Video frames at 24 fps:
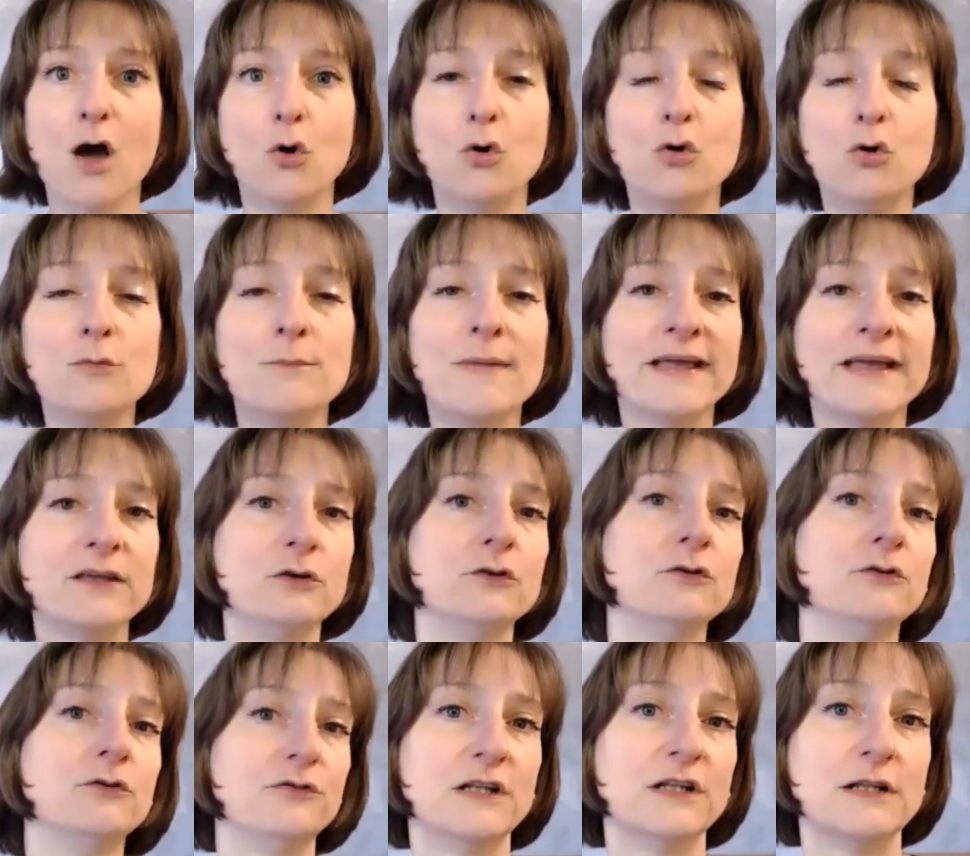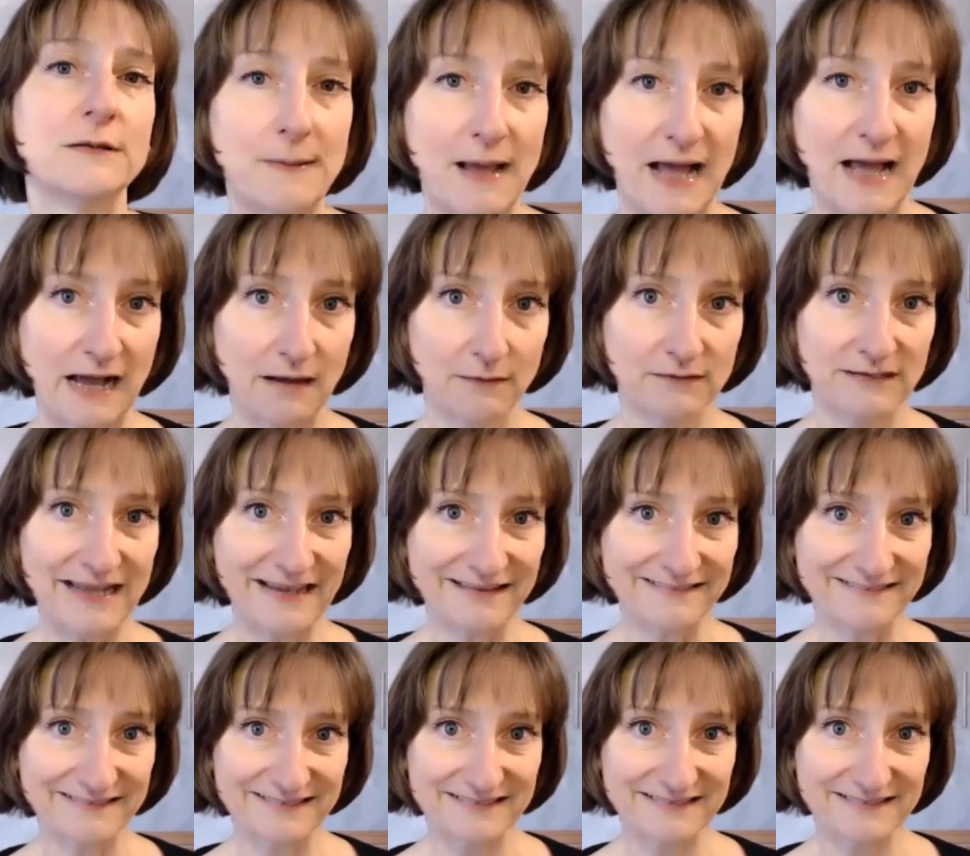who make you feel
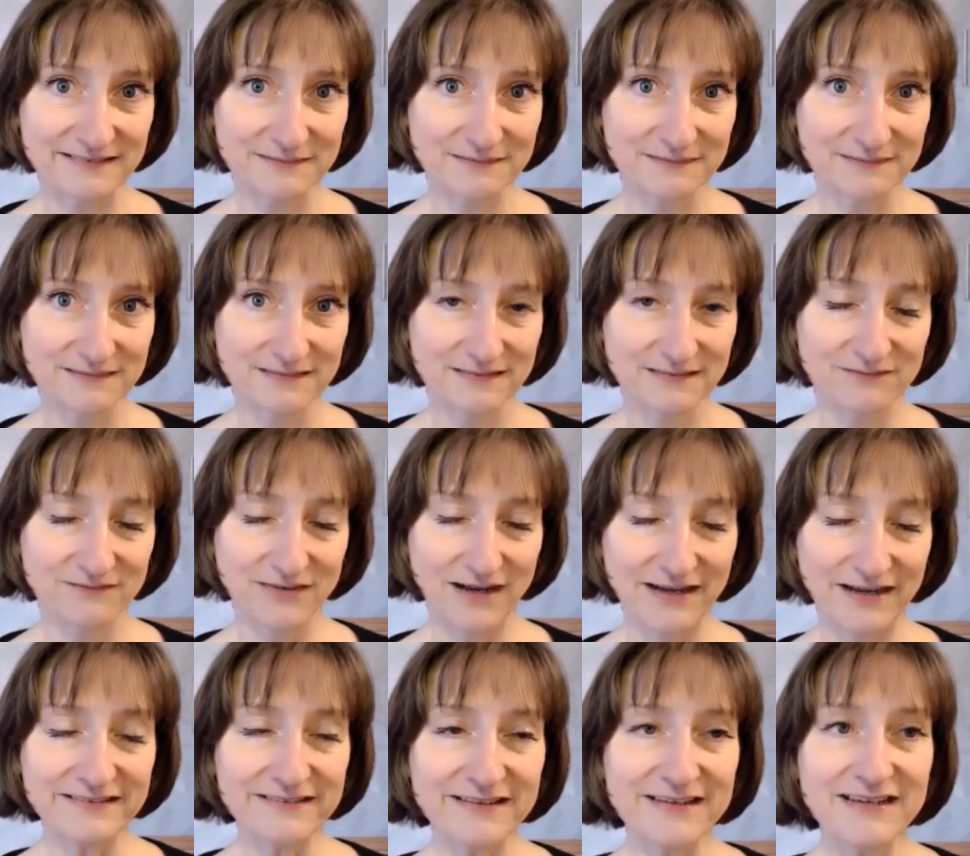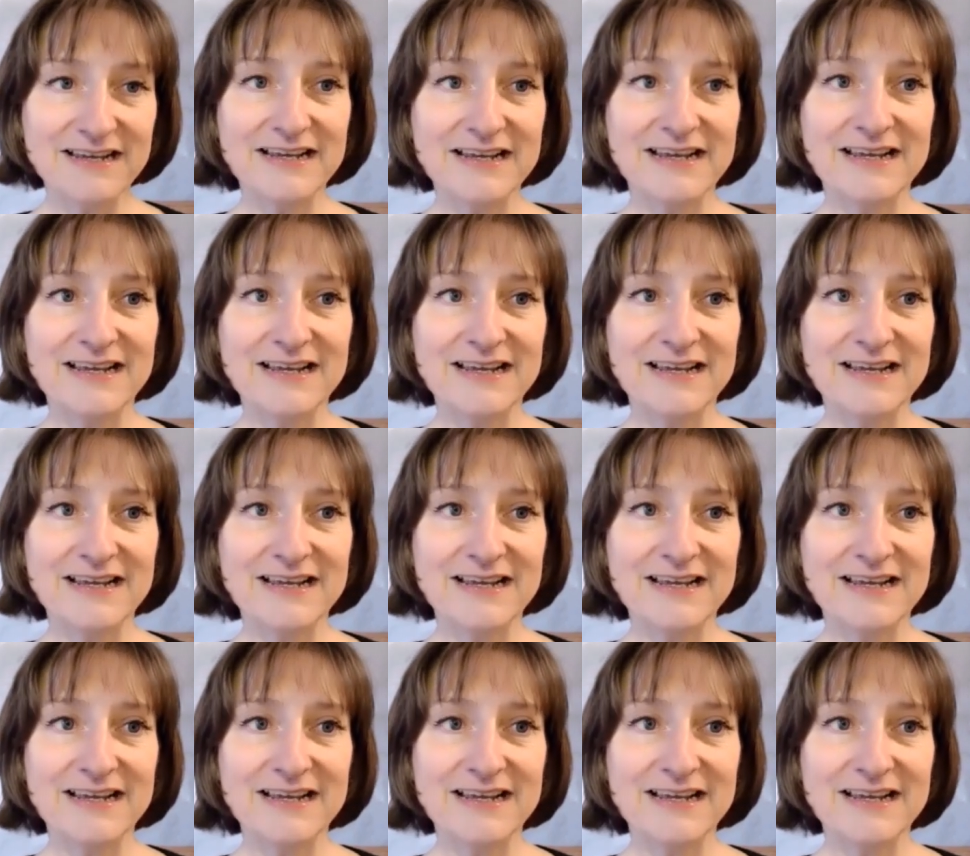powerless, right?